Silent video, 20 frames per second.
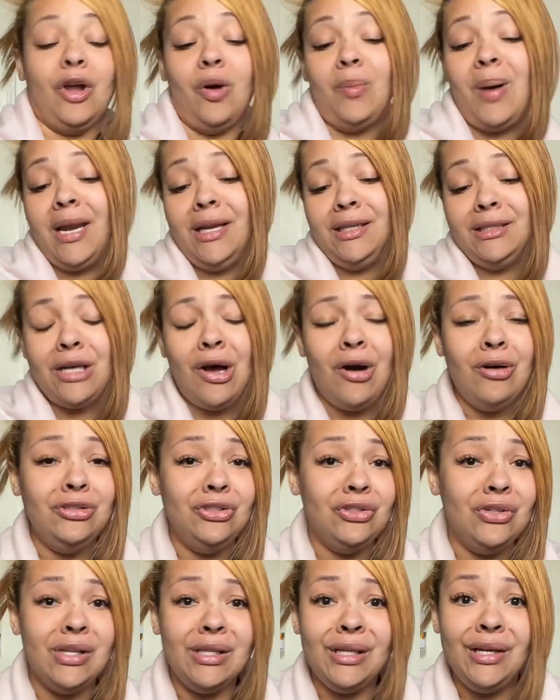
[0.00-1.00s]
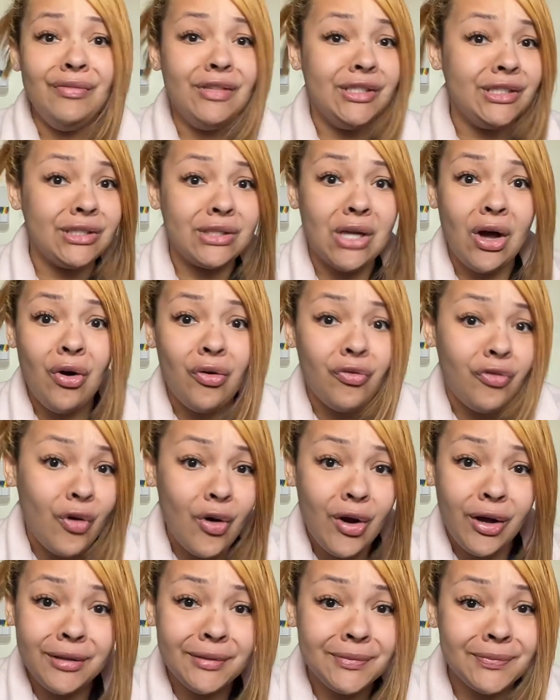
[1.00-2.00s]
Nobody told you to leave the stove
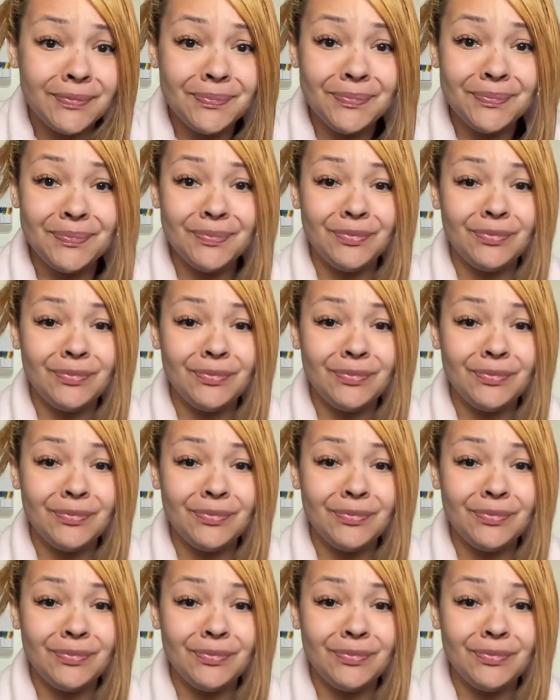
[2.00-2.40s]
on.